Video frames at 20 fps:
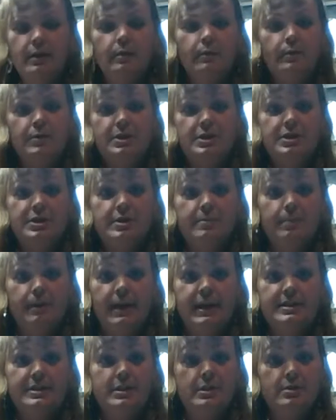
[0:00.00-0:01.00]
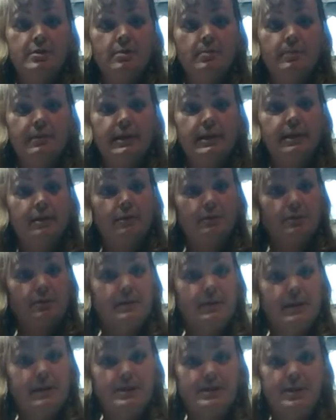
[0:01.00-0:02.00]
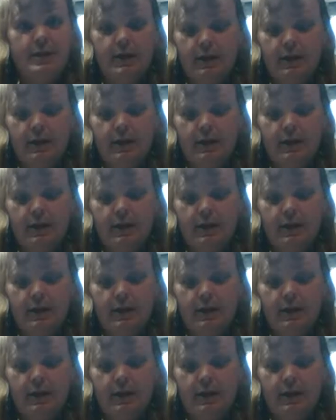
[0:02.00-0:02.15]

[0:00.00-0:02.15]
which is surprising because normally I don't do this.